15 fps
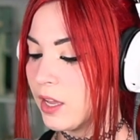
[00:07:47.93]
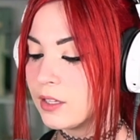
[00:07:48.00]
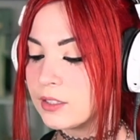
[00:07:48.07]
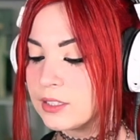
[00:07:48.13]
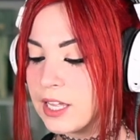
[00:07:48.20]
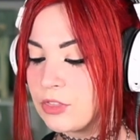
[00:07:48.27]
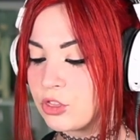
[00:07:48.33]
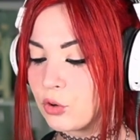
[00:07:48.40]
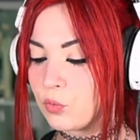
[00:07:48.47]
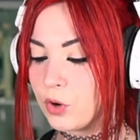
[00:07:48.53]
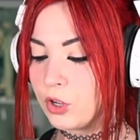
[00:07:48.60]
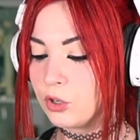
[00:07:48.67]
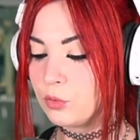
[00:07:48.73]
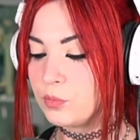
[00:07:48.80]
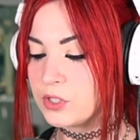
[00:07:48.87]
Let the
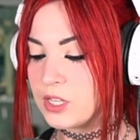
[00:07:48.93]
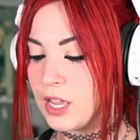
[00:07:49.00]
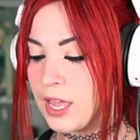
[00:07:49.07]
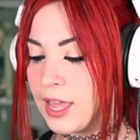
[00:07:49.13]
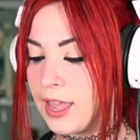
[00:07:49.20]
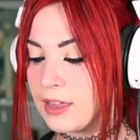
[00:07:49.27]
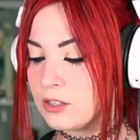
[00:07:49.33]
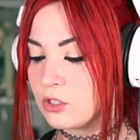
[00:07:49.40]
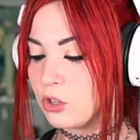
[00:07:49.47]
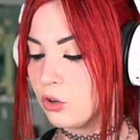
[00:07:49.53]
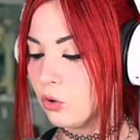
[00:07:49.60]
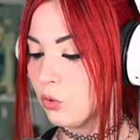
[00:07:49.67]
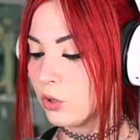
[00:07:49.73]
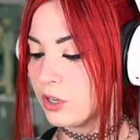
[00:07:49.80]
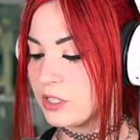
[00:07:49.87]
robes and the
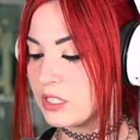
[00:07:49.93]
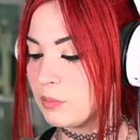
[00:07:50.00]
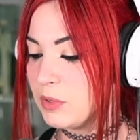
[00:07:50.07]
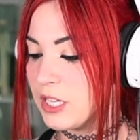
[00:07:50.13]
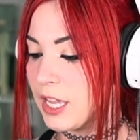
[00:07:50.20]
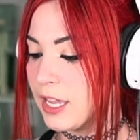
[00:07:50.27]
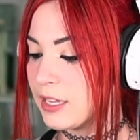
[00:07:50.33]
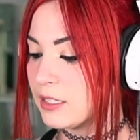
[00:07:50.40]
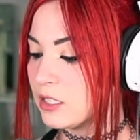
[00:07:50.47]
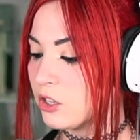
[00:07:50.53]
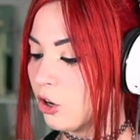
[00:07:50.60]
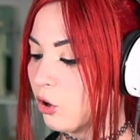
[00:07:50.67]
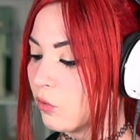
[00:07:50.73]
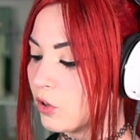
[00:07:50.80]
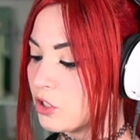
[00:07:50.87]
horse be handed
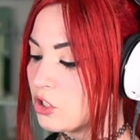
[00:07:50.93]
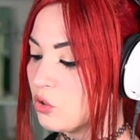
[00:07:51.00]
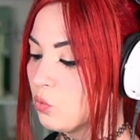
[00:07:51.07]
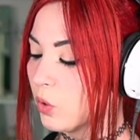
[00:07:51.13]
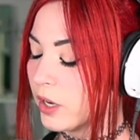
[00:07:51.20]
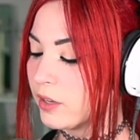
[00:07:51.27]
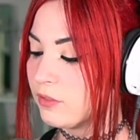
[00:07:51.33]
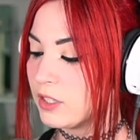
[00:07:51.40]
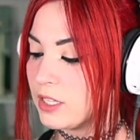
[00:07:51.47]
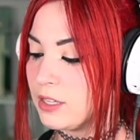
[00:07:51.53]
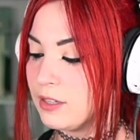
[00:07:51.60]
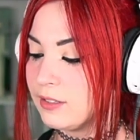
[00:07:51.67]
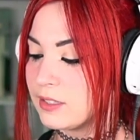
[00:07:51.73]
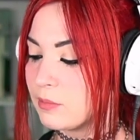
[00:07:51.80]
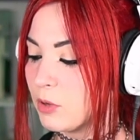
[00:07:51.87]
over to one of the
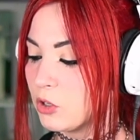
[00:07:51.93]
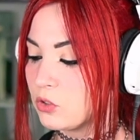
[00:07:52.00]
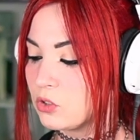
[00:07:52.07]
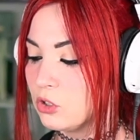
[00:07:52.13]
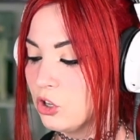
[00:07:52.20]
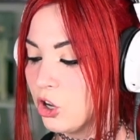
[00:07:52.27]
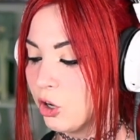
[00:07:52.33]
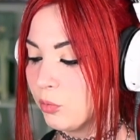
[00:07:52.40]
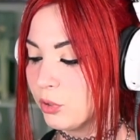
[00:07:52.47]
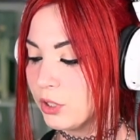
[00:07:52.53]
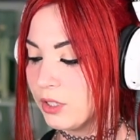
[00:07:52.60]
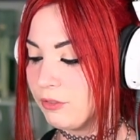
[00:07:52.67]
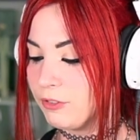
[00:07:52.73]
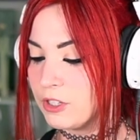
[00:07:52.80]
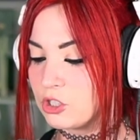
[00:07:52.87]
king's most noble
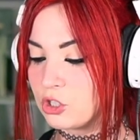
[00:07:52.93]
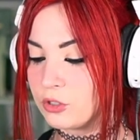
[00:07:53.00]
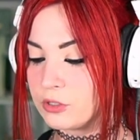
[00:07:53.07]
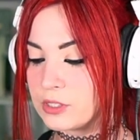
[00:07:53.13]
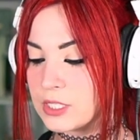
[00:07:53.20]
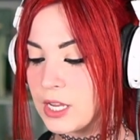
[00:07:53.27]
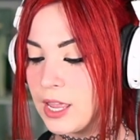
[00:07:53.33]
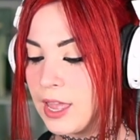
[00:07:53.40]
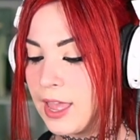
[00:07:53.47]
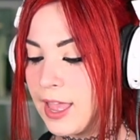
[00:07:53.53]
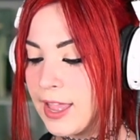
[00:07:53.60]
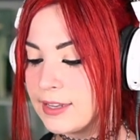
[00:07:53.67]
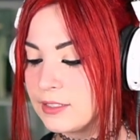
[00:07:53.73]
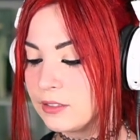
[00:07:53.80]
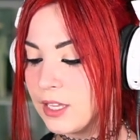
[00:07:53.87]
officials,
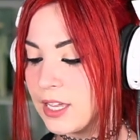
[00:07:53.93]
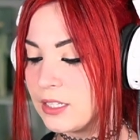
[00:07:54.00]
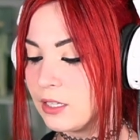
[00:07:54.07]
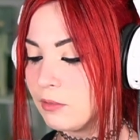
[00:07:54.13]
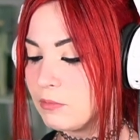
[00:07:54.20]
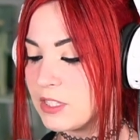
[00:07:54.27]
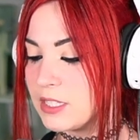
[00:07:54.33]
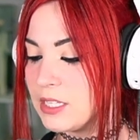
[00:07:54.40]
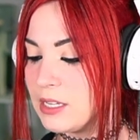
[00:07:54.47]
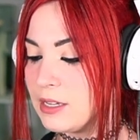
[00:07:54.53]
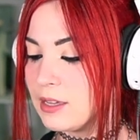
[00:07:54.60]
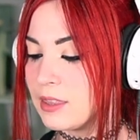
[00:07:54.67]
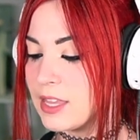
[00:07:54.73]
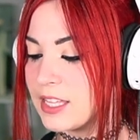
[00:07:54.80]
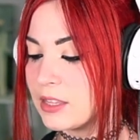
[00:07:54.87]
and let him see
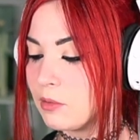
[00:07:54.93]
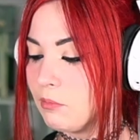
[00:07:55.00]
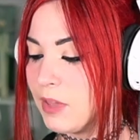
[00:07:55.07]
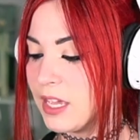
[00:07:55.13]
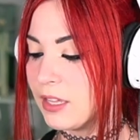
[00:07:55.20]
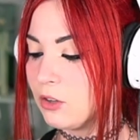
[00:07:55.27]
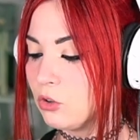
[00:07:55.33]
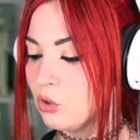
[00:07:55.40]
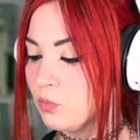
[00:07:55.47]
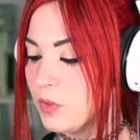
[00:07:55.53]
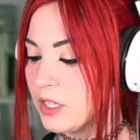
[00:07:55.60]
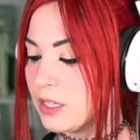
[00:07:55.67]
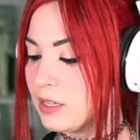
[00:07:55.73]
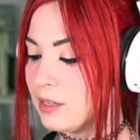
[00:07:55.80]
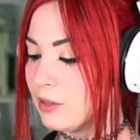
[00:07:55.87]
that the man whom the
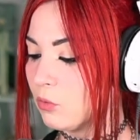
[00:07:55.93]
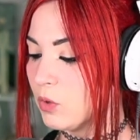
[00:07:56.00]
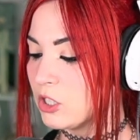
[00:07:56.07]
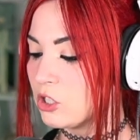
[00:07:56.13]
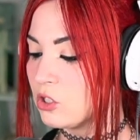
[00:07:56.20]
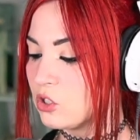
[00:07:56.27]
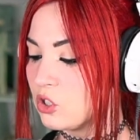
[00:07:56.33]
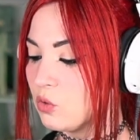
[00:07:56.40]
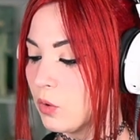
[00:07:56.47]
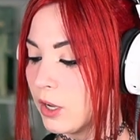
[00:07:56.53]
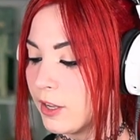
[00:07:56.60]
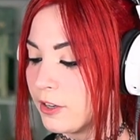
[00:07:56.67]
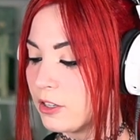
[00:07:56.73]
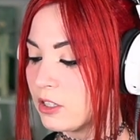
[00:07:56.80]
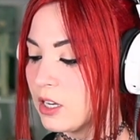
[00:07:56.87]
king wishes to
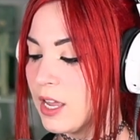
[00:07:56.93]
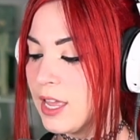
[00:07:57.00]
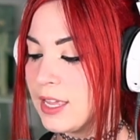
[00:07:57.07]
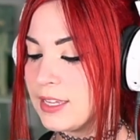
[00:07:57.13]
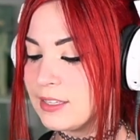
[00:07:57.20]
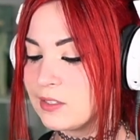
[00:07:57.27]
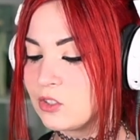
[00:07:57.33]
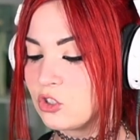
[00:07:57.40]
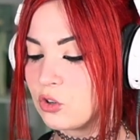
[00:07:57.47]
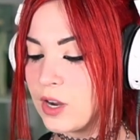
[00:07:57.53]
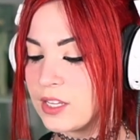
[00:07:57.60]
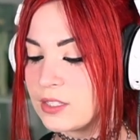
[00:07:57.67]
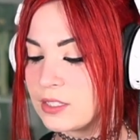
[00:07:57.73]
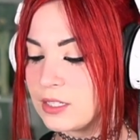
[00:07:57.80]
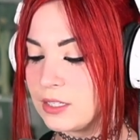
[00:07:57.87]
honor is
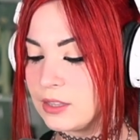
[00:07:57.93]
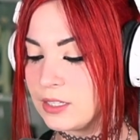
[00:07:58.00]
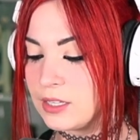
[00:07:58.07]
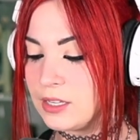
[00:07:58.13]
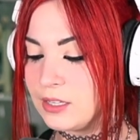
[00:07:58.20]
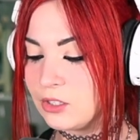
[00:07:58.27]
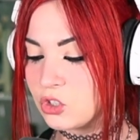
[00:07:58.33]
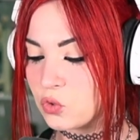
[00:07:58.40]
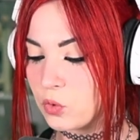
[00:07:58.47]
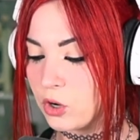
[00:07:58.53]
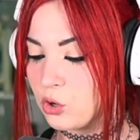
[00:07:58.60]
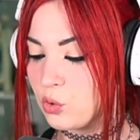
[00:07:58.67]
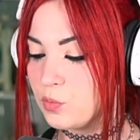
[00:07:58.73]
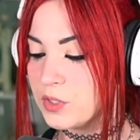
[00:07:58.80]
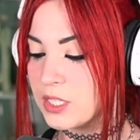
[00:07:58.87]
dressed in the king's
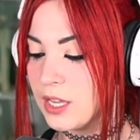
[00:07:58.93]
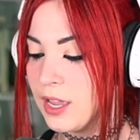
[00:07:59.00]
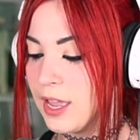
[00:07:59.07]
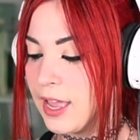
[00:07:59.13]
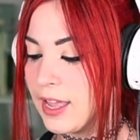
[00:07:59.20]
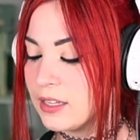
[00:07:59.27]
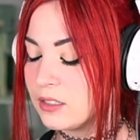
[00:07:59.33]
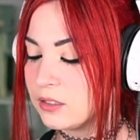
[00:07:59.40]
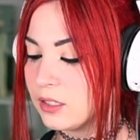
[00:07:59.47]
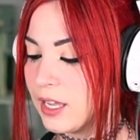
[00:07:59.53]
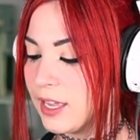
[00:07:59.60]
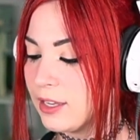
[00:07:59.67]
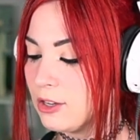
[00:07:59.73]
robes and led